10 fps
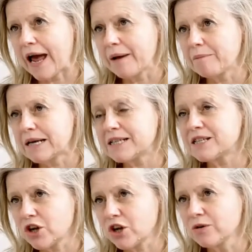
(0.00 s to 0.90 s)
uh, Melissa
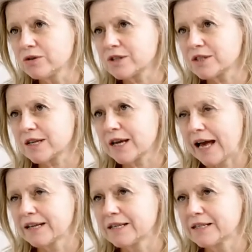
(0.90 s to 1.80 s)
Jones,
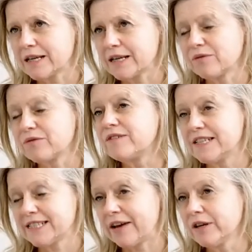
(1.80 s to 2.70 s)
and I'm
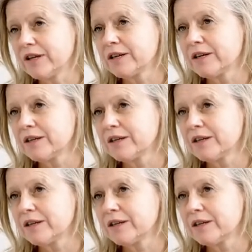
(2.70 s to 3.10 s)
57.